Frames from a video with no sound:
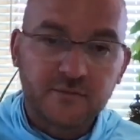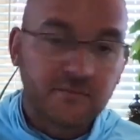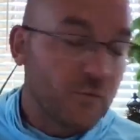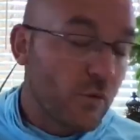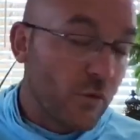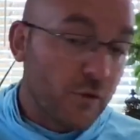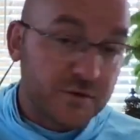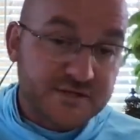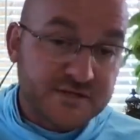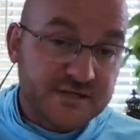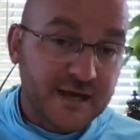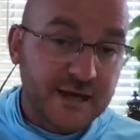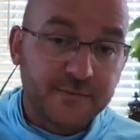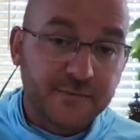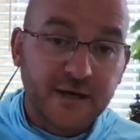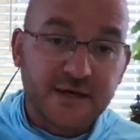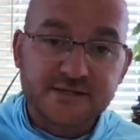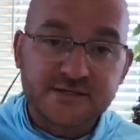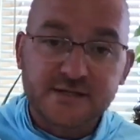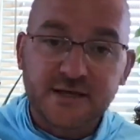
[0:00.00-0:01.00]
or
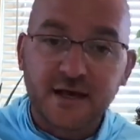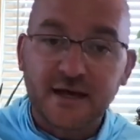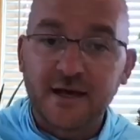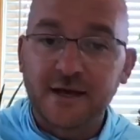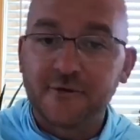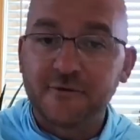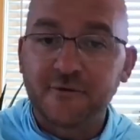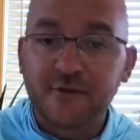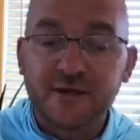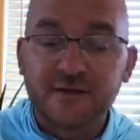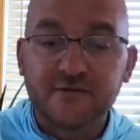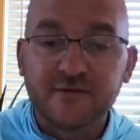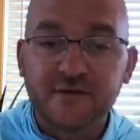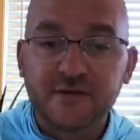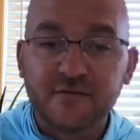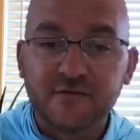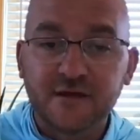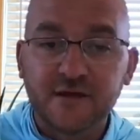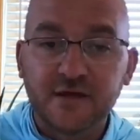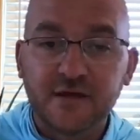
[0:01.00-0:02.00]
side-by-side or
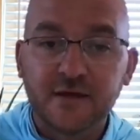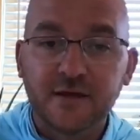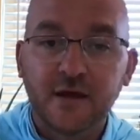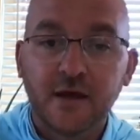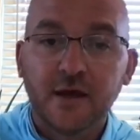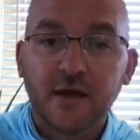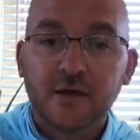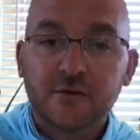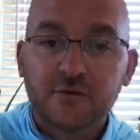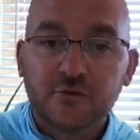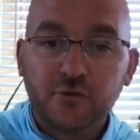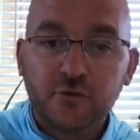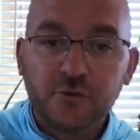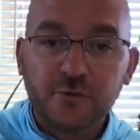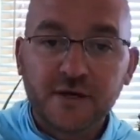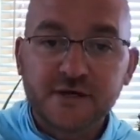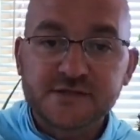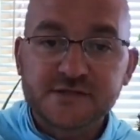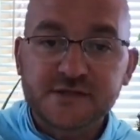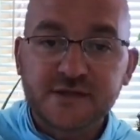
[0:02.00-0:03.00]
ATV to
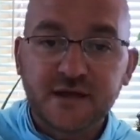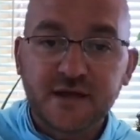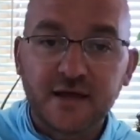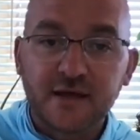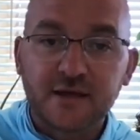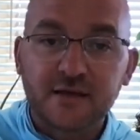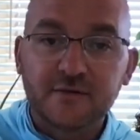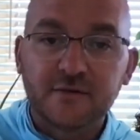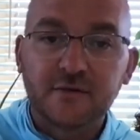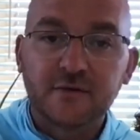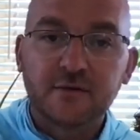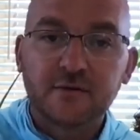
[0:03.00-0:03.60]
my stand,